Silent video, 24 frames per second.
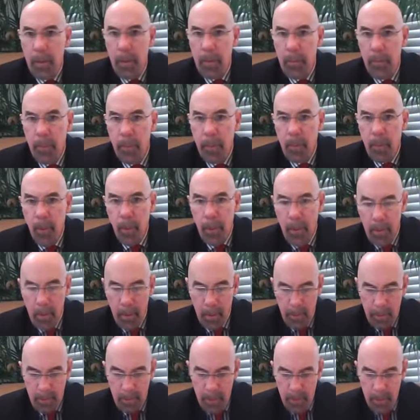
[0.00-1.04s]
it's been going
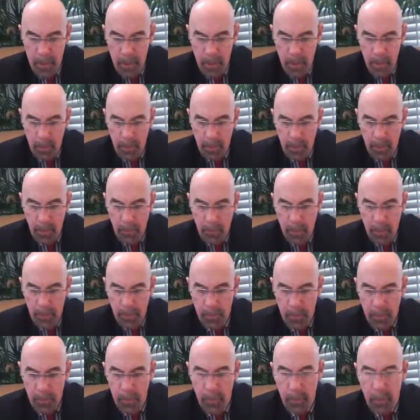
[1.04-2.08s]
on since checks
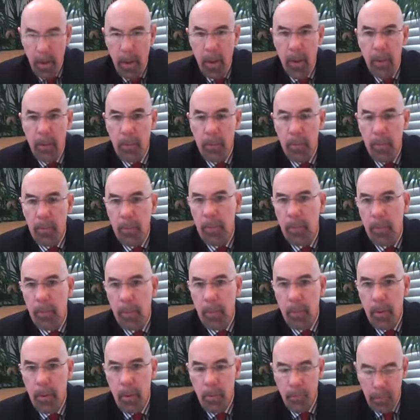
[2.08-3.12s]
have been created, which
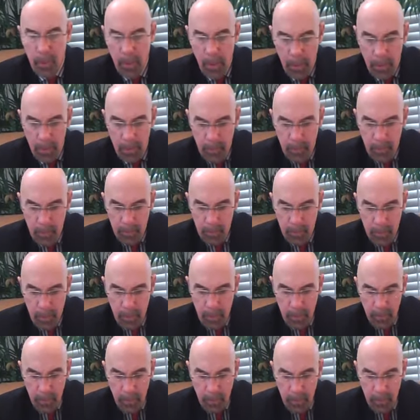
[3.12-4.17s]
would be over hundreds of
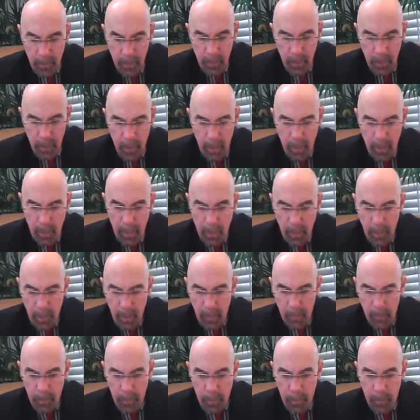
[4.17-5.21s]
years.
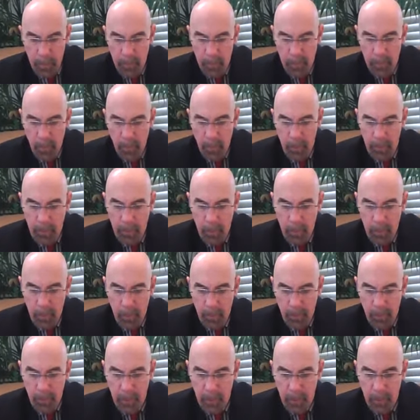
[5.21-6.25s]
But it has grown
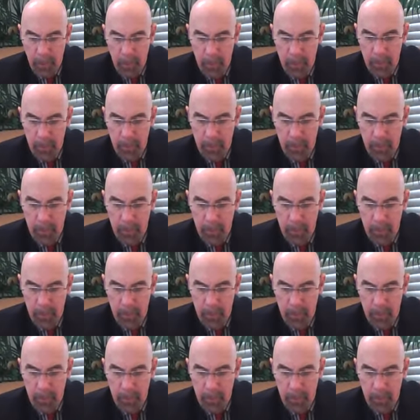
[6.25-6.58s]
significantly